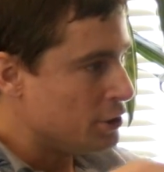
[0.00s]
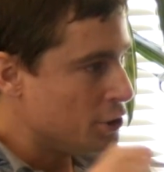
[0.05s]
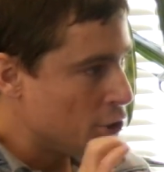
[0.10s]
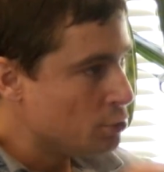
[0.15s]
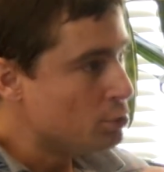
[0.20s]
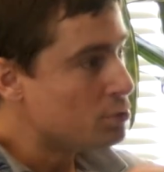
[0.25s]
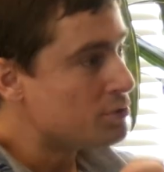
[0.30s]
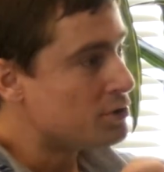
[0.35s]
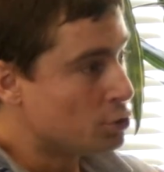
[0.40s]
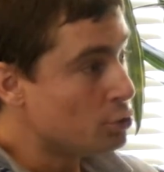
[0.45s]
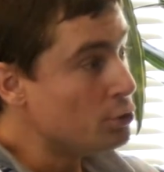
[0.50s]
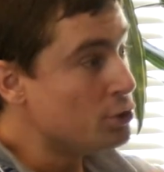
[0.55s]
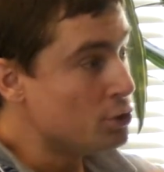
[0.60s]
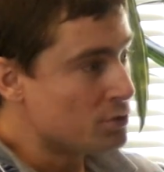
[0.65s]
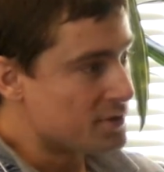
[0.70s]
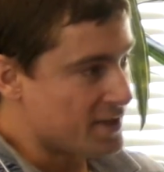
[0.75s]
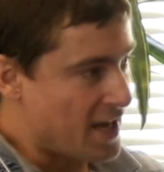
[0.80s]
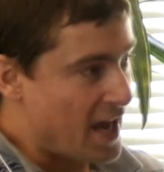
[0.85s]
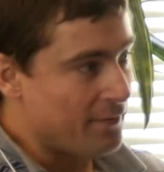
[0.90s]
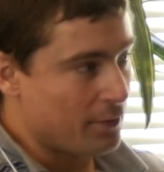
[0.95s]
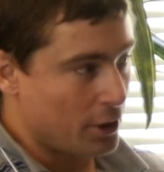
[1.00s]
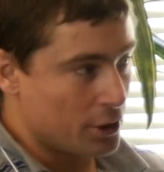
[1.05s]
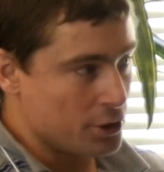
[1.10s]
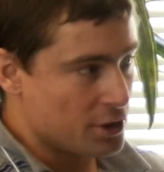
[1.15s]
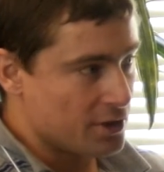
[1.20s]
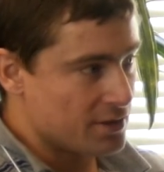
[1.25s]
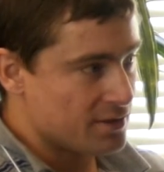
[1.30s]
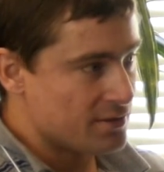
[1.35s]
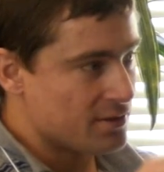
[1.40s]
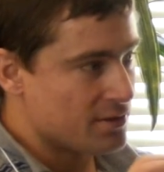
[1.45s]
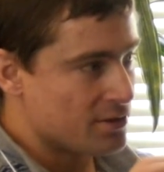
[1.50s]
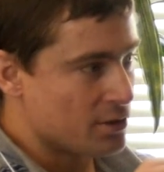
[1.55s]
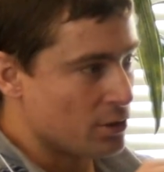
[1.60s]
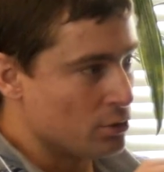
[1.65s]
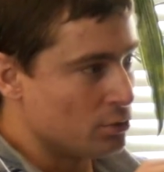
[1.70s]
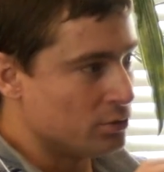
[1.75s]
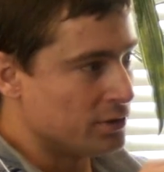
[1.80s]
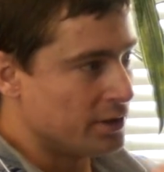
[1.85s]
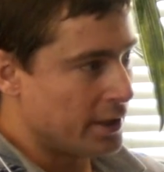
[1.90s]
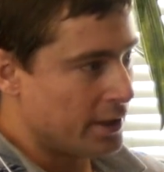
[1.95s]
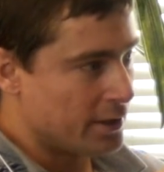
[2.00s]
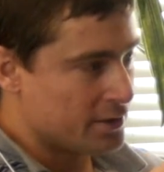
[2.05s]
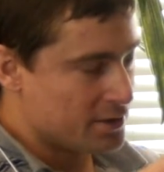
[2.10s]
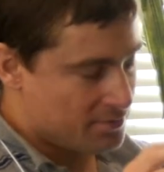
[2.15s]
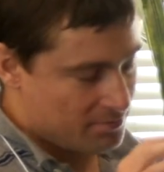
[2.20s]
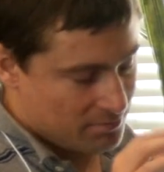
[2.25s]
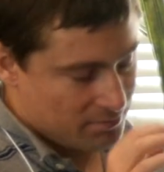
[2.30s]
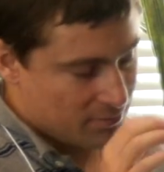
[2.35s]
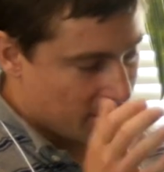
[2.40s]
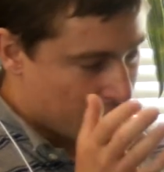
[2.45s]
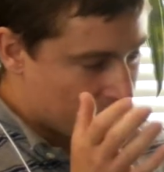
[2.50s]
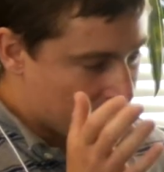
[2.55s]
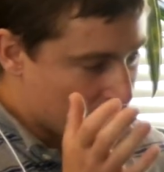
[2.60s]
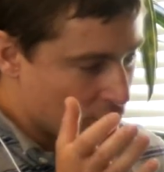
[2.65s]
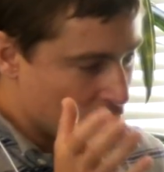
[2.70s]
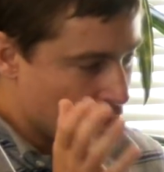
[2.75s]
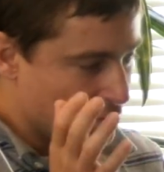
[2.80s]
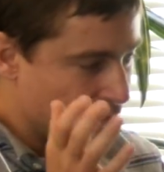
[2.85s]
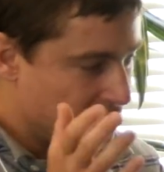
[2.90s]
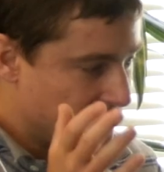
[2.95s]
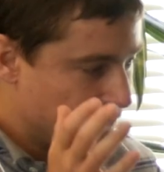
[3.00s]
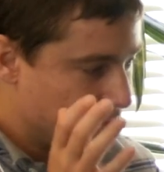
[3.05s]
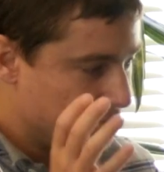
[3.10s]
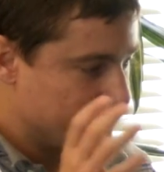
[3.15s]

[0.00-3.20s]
you do use averages. So they're sort of